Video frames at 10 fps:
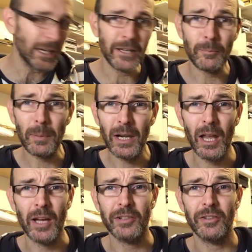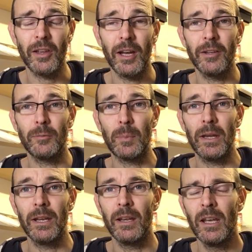is plush that has
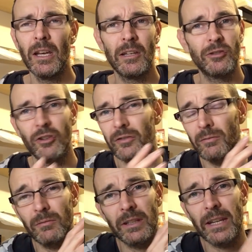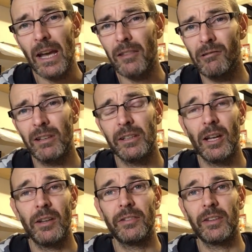been just gathering
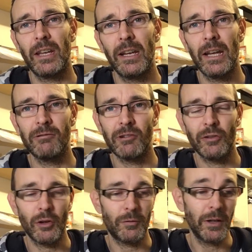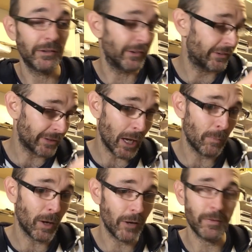dust in Andrea's office. And
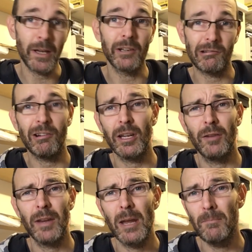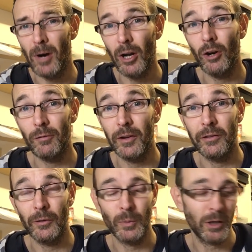some, I found a crate of it in my
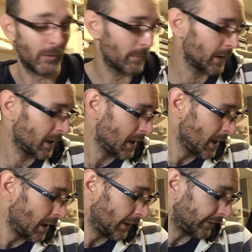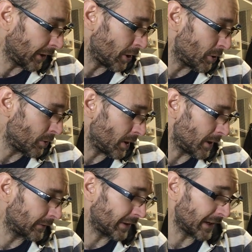office as well. So
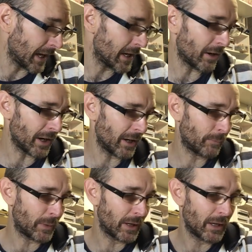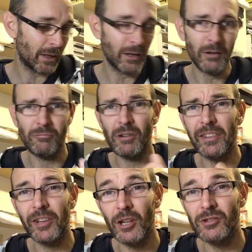today I have been
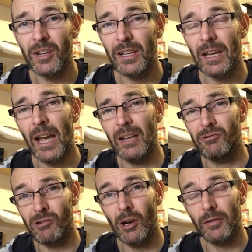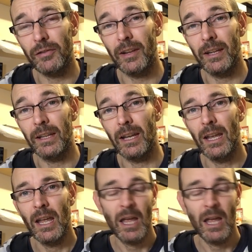researching and drafting